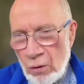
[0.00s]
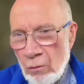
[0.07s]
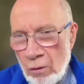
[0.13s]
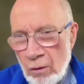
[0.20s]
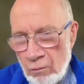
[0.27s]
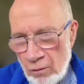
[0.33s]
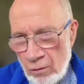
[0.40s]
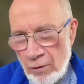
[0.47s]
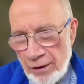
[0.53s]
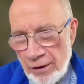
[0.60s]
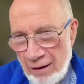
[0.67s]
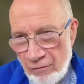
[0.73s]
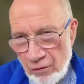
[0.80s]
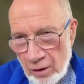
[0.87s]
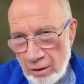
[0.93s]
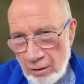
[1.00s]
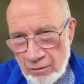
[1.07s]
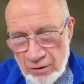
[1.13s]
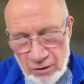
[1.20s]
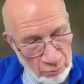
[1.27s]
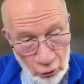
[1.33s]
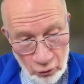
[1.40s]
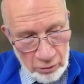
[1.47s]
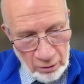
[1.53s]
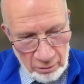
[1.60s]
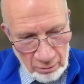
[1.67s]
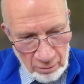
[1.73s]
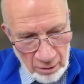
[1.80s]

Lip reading: or whatever, sport.